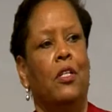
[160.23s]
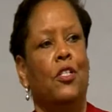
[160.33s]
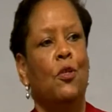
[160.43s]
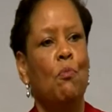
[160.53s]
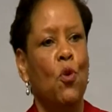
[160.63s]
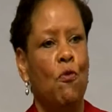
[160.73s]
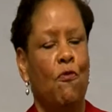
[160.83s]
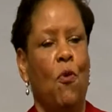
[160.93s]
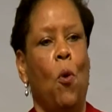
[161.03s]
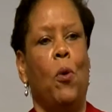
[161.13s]
to move
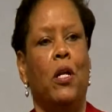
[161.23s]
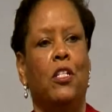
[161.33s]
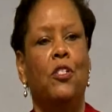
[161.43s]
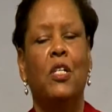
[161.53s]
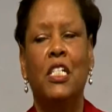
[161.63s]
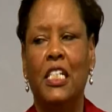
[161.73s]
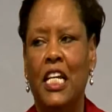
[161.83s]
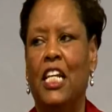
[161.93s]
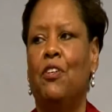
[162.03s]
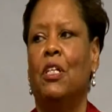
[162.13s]
forward, to
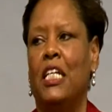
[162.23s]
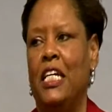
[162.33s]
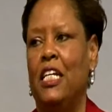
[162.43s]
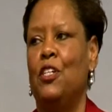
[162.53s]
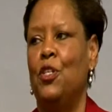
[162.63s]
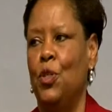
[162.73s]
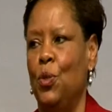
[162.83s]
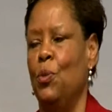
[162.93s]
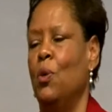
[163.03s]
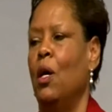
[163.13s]
continually
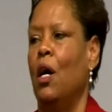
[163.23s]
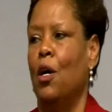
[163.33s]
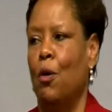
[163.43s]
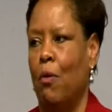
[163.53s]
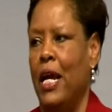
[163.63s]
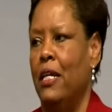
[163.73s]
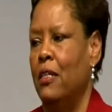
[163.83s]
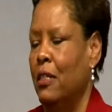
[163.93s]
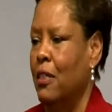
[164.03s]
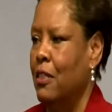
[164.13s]
do a
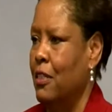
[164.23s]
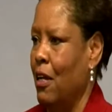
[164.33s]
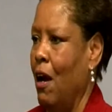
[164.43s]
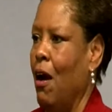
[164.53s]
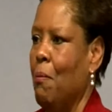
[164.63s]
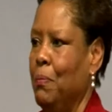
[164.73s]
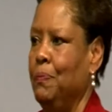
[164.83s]
great job.